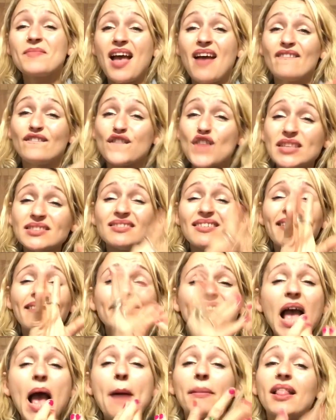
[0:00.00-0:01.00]
my
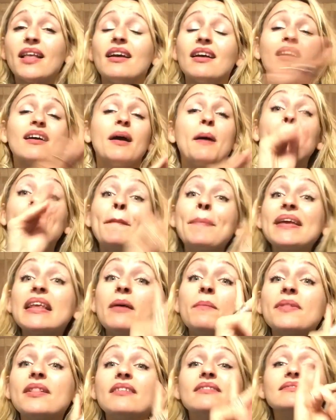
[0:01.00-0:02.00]
family, and my
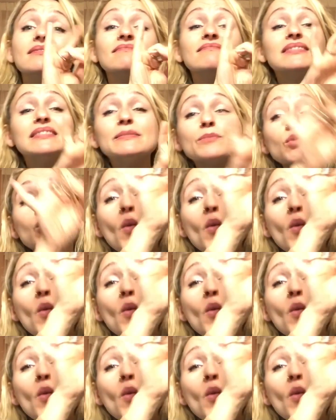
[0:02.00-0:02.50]
spiritual tribe.